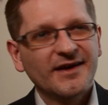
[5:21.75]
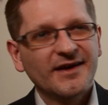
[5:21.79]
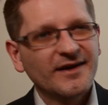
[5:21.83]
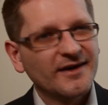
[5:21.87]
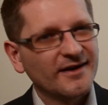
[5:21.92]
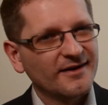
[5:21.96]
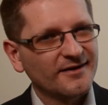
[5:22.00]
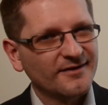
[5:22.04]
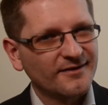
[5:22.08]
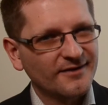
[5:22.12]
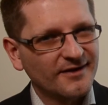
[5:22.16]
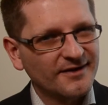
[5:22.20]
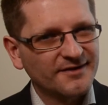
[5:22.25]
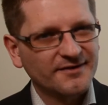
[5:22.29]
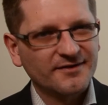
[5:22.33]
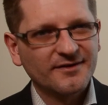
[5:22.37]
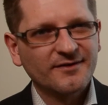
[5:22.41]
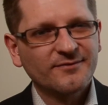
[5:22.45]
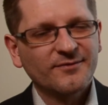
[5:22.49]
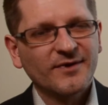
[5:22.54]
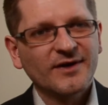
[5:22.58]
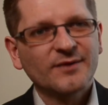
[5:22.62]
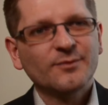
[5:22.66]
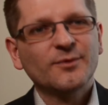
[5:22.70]
and less
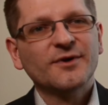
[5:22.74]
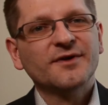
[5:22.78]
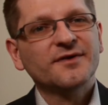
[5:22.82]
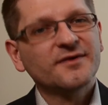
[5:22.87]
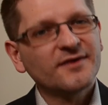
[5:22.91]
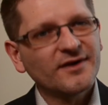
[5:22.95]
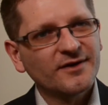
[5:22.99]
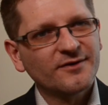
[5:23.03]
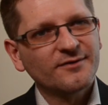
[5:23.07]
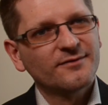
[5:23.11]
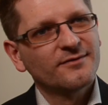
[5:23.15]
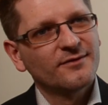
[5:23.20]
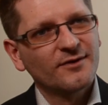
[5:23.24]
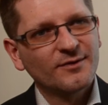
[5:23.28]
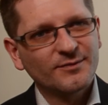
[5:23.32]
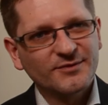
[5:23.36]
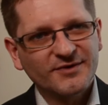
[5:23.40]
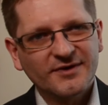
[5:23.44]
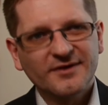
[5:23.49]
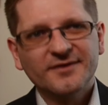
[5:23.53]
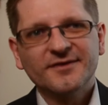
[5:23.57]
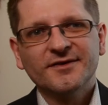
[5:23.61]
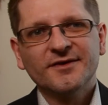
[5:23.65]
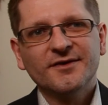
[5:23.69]
than 1% of firms
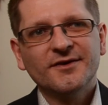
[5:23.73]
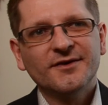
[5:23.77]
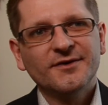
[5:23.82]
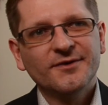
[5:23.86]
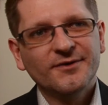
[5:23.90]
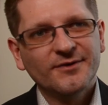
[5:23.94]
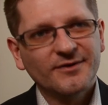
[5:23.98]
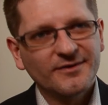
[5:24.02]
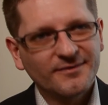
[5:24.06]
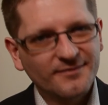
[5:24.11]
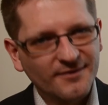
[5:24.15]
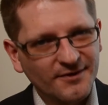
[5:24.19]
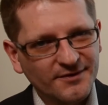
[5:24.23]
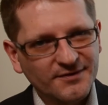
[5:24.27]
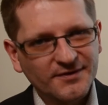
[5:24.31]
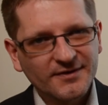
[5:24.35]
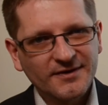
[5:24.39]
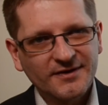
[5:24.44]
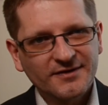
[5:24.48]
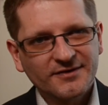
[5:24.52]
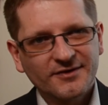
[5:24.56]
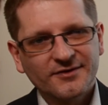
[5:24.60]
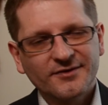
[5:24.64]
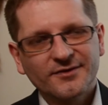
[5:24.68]
considered
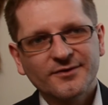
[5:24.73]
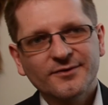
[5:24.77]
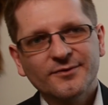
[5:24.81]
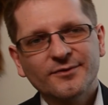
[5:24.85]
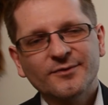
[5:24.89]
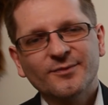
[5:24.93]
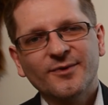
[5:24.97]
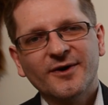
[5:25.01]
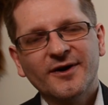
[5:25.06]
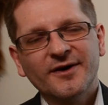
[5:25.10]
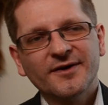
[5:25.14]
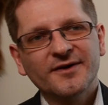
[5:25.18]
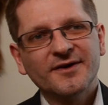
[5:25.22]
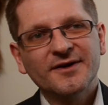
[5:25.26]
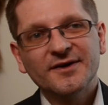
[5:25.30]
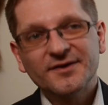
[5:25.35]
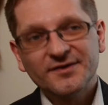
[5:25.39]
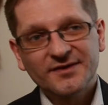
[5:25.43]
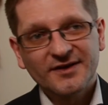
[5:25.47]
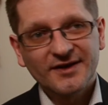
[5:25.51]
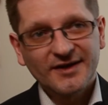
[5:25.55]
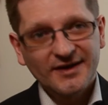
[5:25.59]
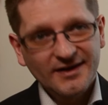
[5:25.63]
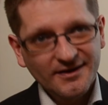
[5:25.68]
universities as good
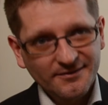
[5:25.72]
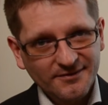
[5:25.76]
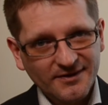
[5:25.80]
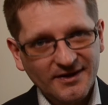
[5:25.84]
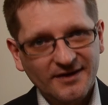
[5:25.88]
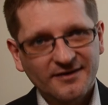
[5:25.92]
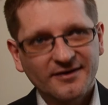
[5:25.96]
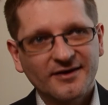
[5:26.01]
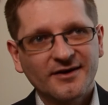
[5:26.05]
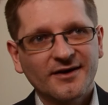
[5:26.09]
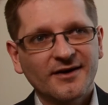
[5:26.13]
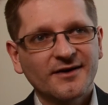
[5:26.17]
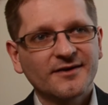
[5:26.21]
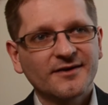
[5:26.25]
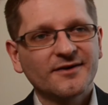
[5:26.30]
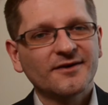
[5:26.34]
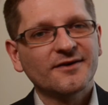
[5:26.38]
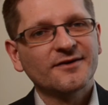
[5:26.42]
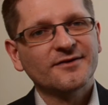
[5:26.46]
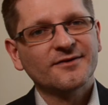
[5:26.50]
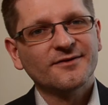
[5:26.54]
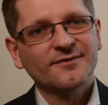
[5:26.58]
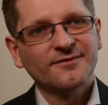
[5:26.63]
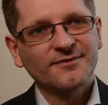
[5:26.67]
partners, even in the
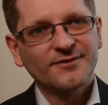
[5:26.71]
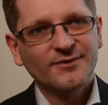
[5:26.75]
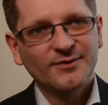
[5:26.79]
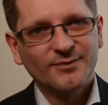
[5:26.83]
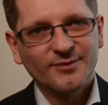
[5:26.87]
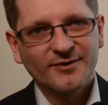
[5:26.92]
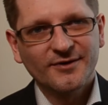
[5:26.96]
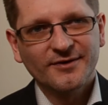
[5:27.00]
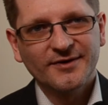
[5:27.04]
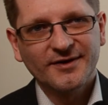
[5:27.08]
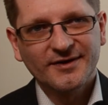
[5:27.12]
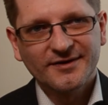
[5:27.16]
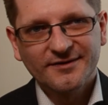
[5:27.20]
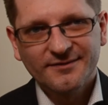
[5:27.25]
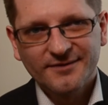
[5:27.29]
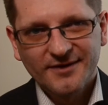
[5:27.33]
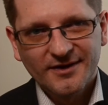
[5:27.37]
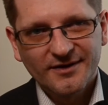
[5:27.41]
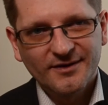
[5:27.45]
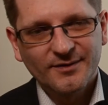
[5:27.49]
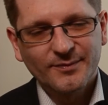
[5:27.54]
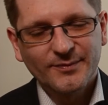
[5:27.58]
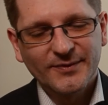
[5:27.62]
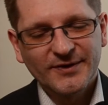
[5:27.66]
context of new product
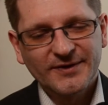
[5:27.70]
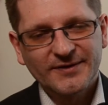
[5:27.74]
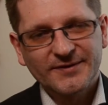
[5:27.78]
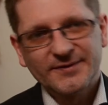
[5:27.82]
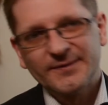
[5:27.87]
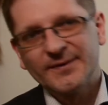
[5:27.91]
development.